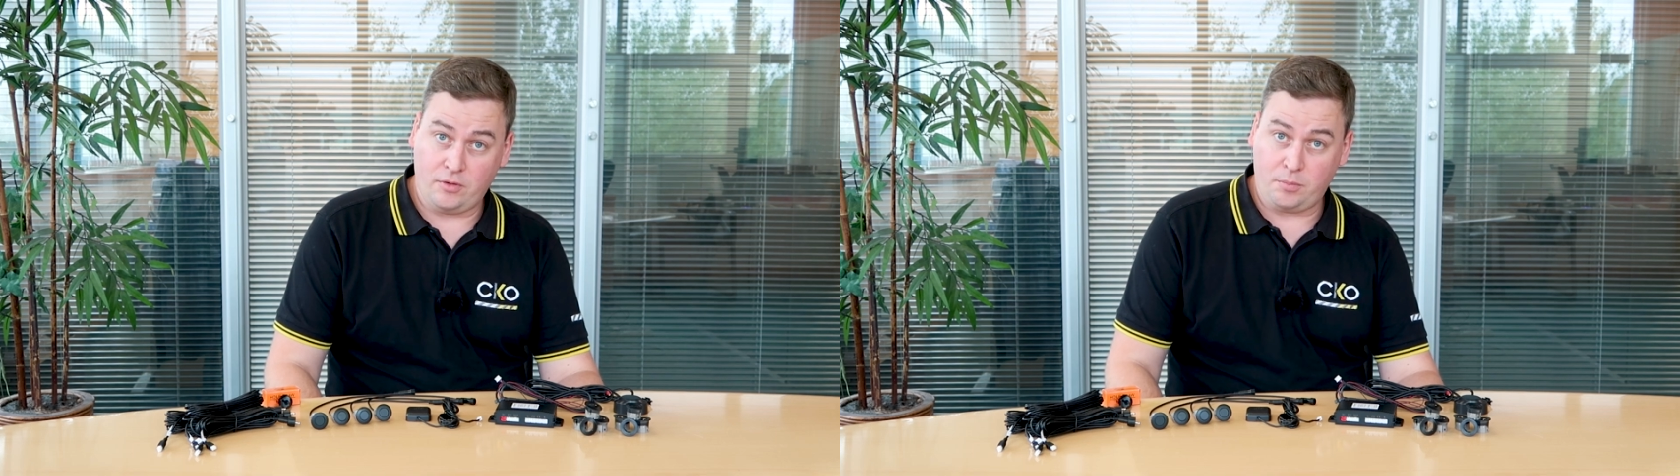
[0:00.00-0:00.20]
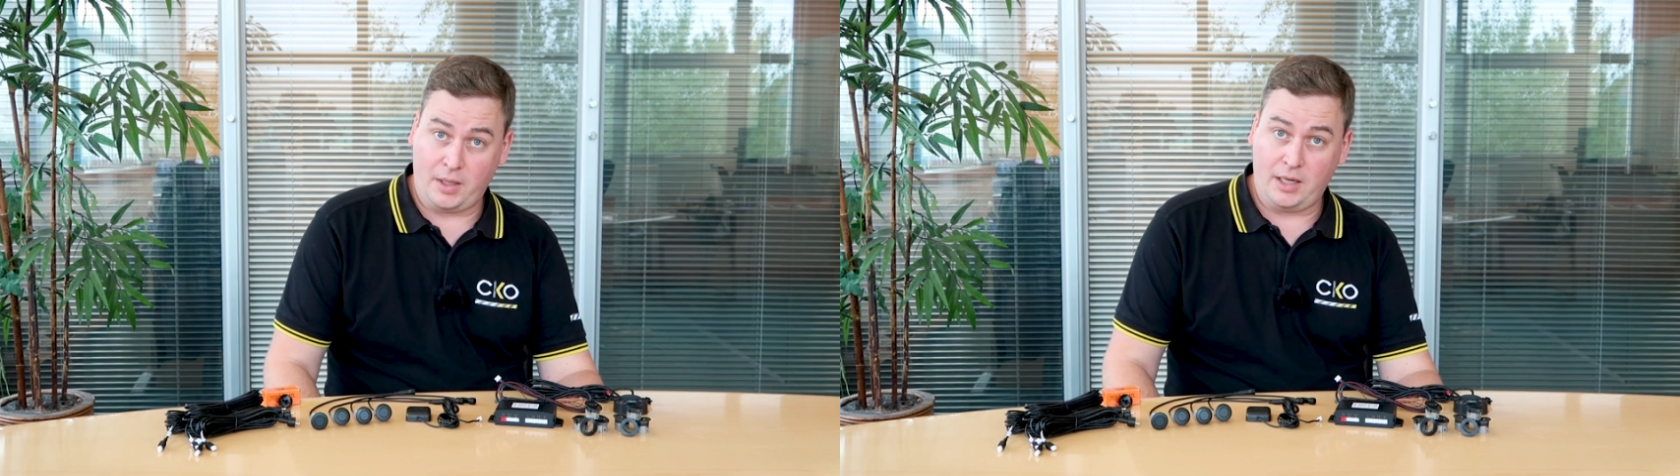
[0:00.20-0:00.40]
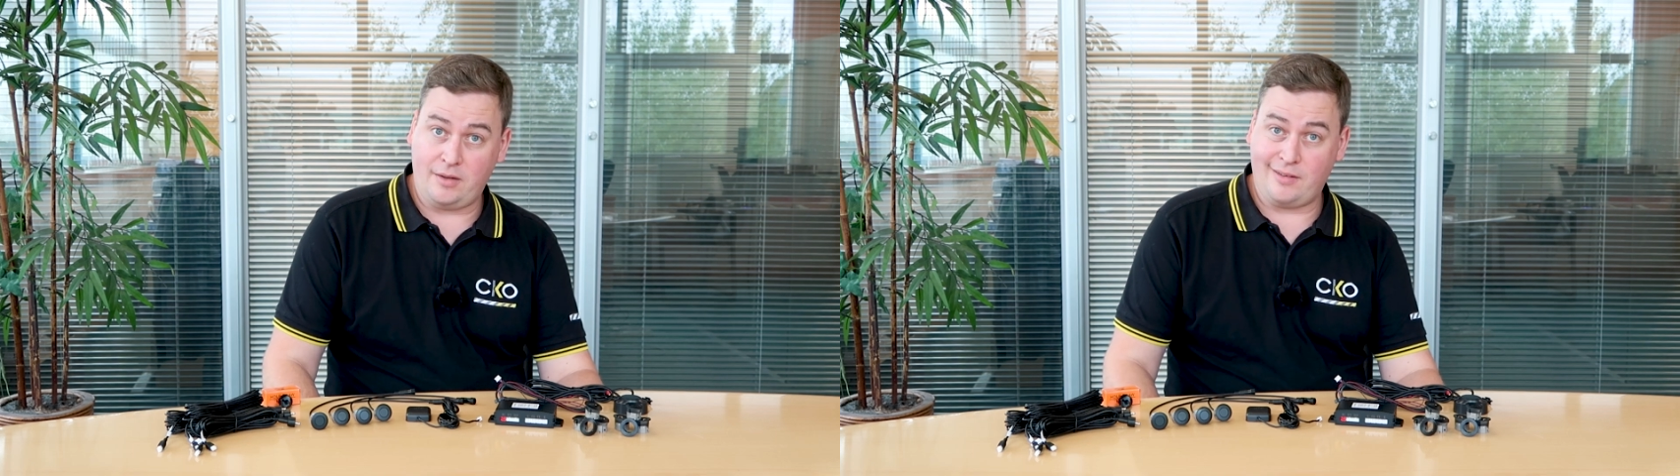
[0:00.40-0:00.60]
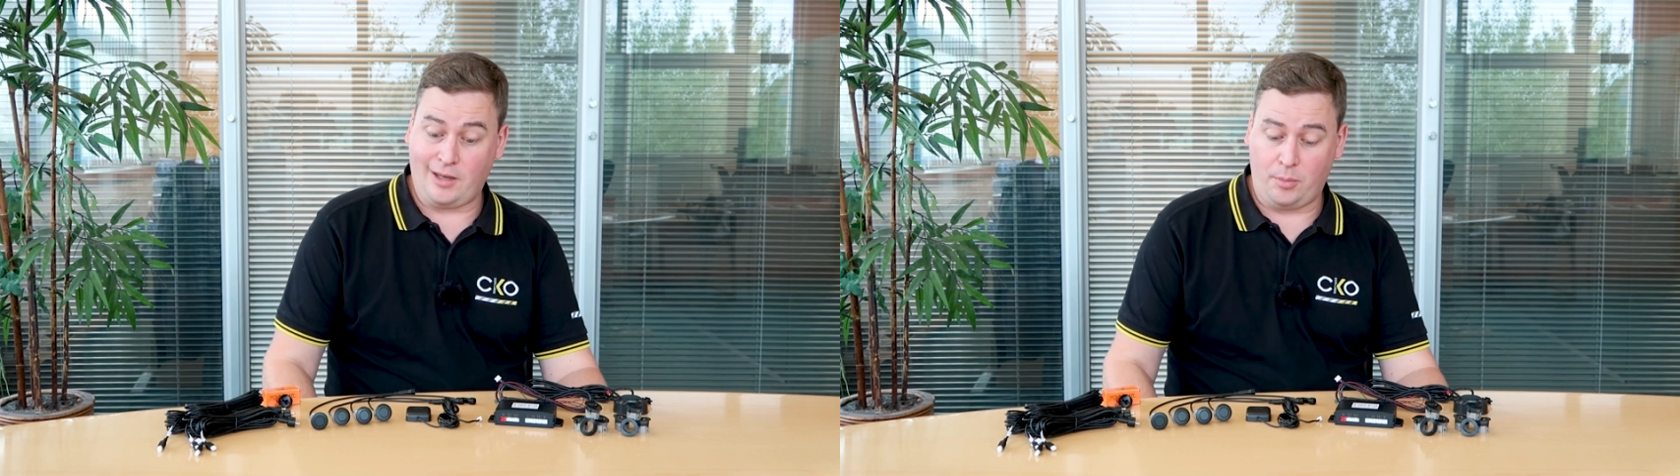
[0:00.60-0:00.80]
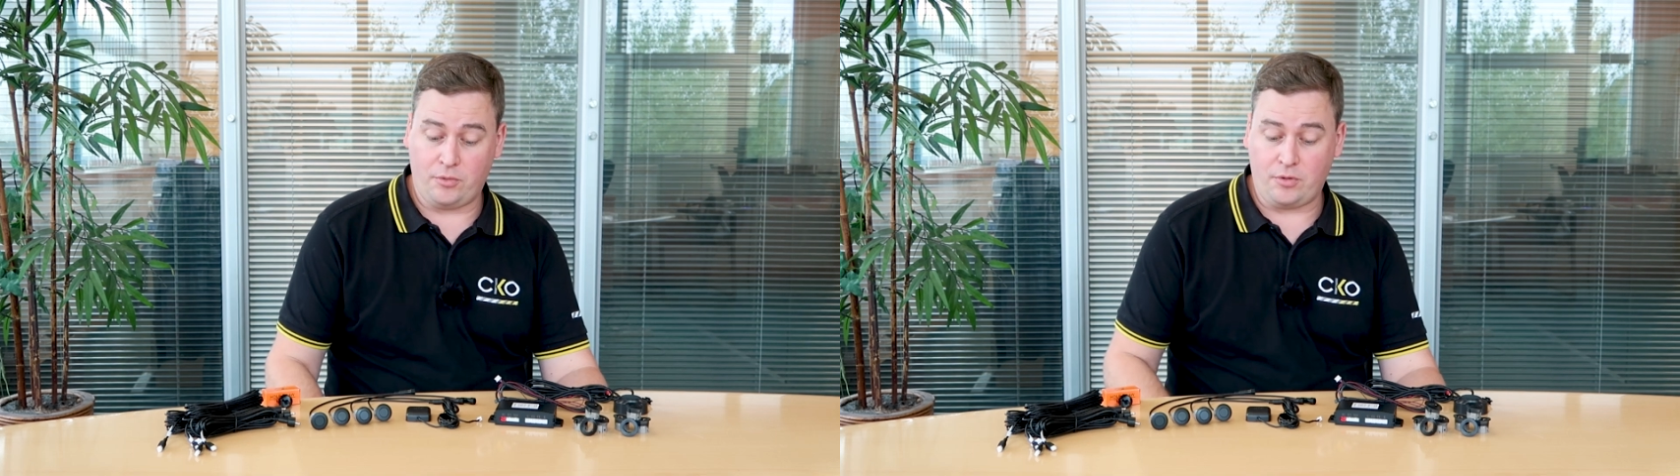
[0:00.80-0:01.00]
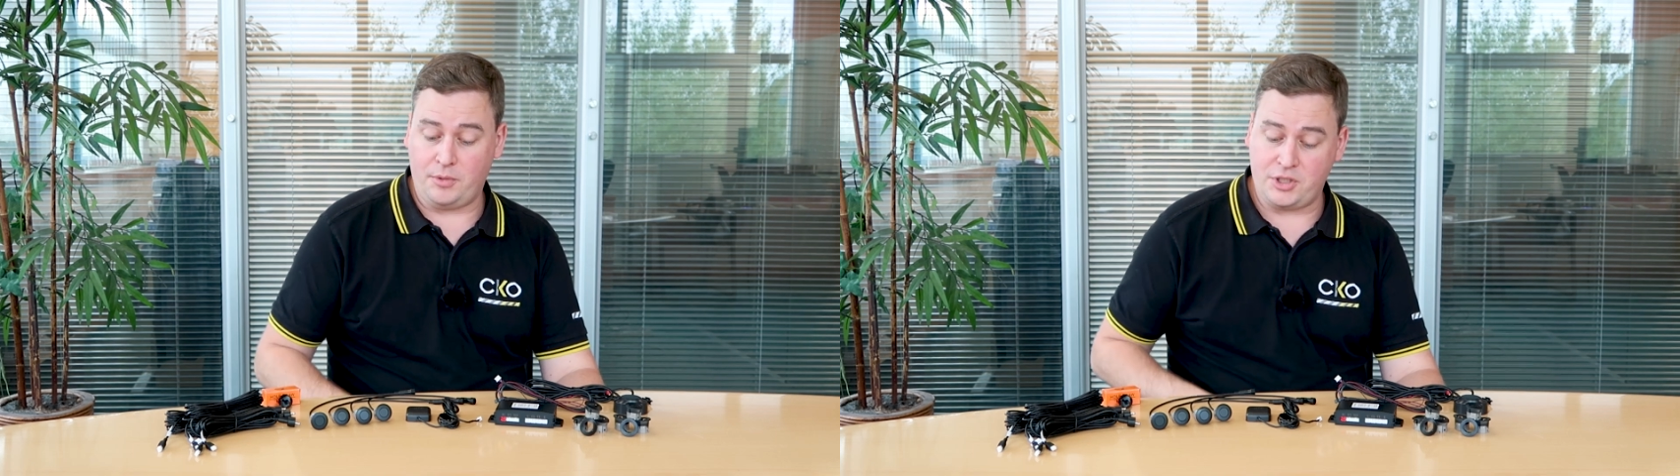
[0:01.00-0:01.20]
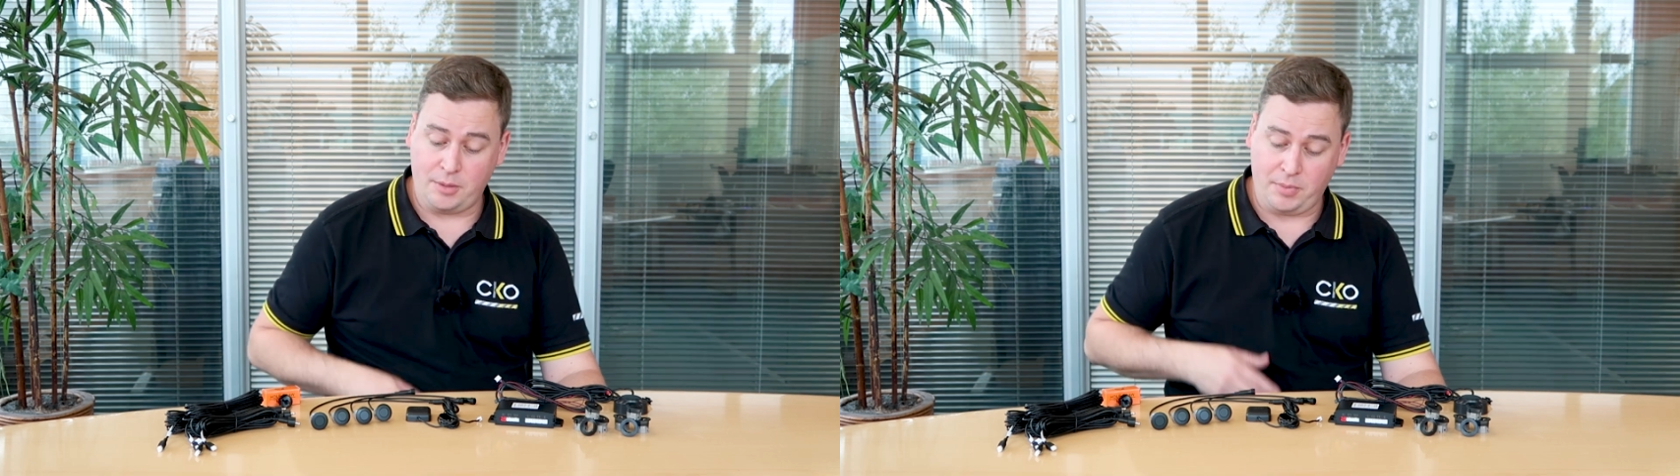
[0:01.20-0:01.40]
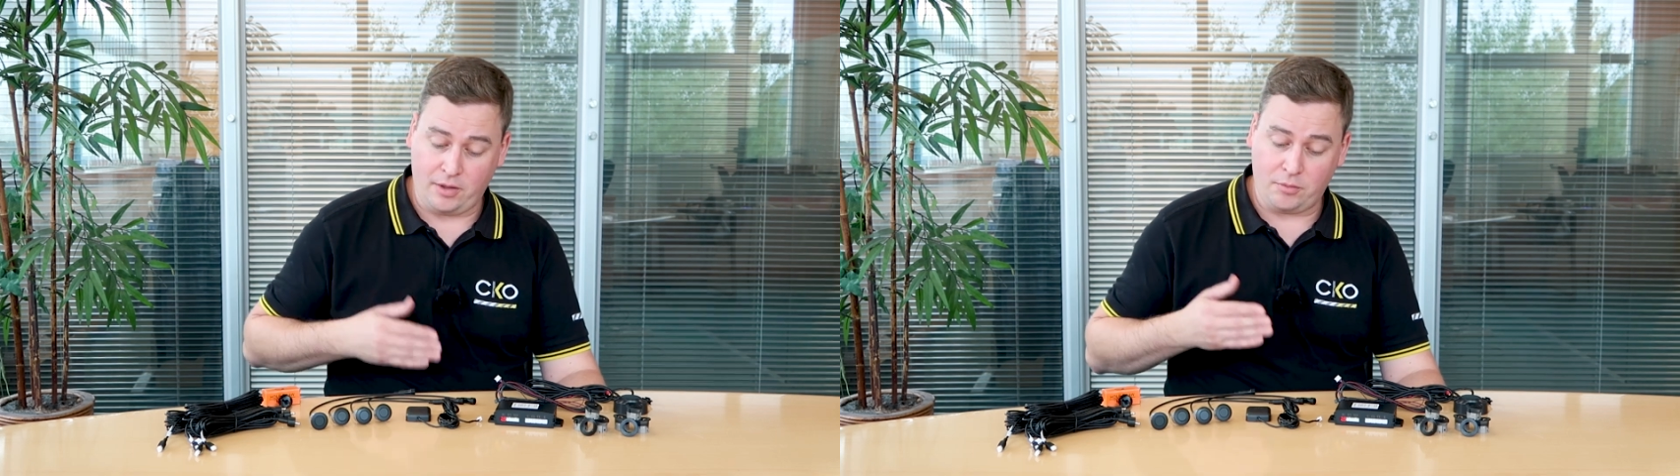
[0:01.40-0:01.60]
Speed comes from the
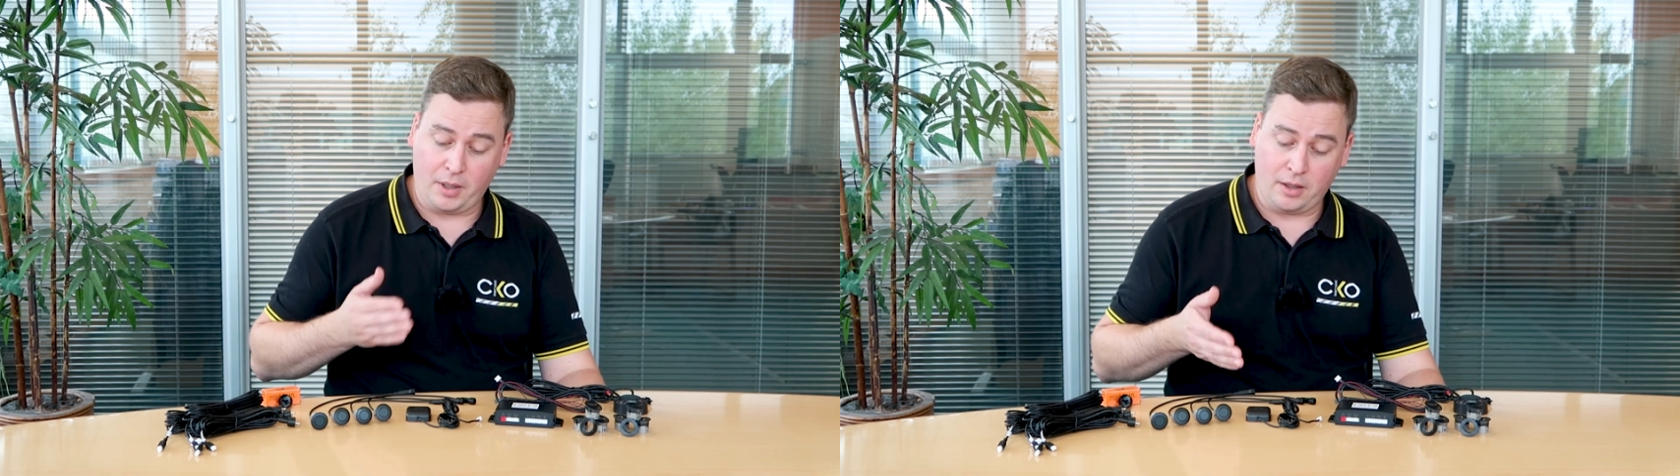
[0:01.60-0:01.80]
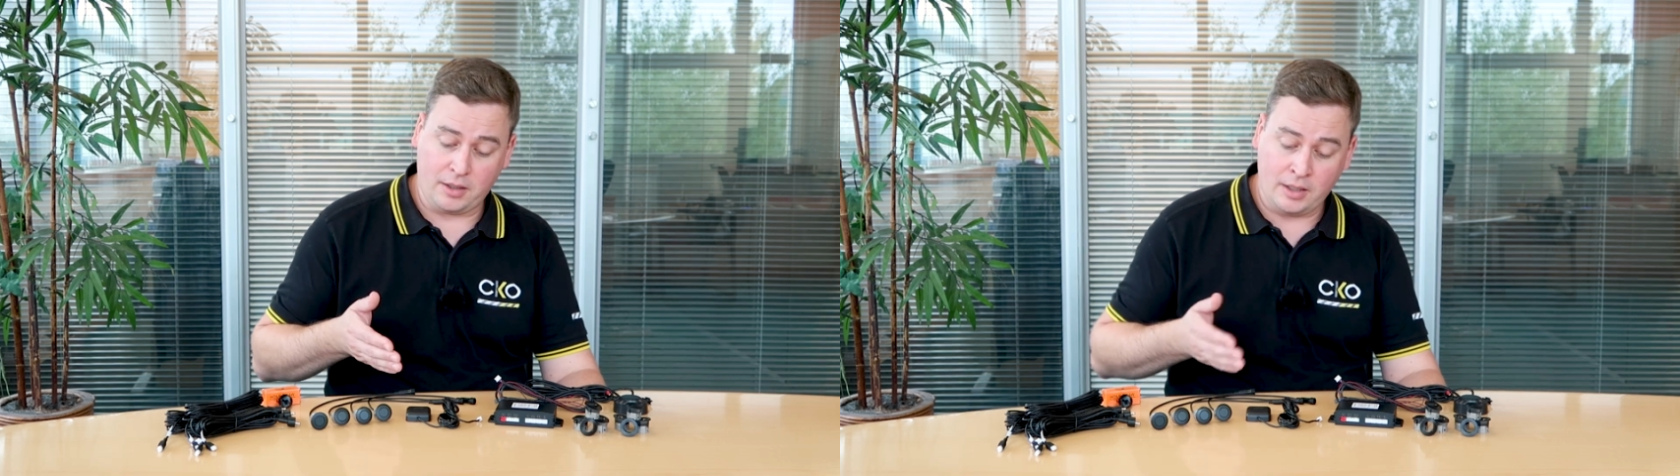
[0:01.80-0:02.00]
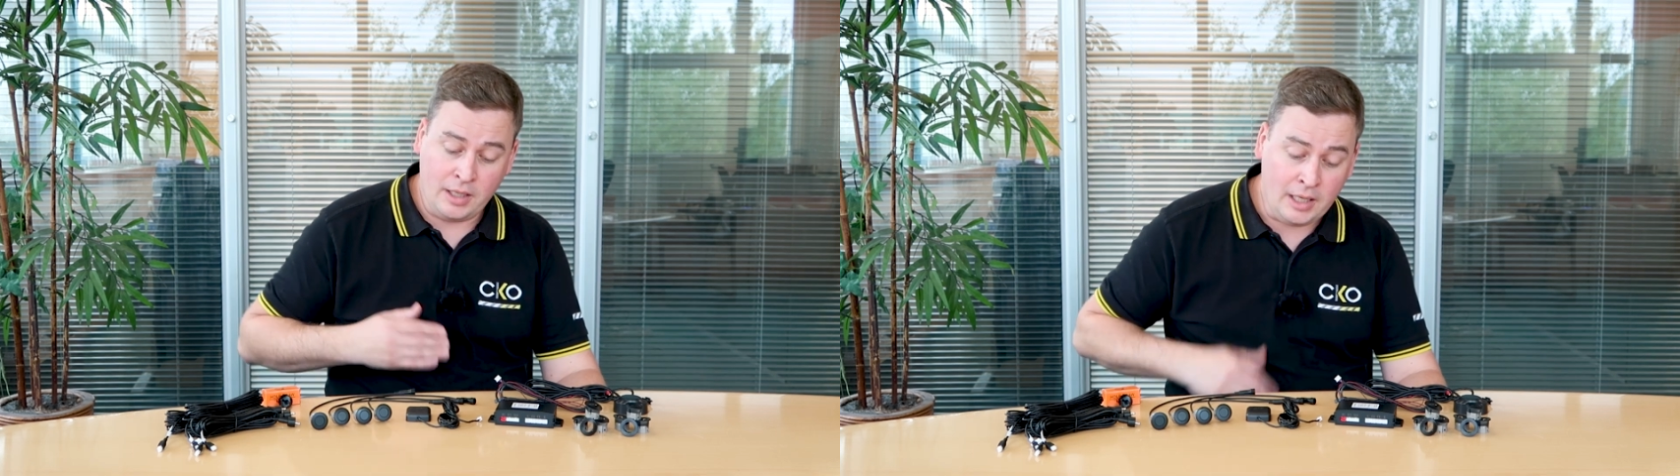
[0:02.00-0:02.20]
GPS buck,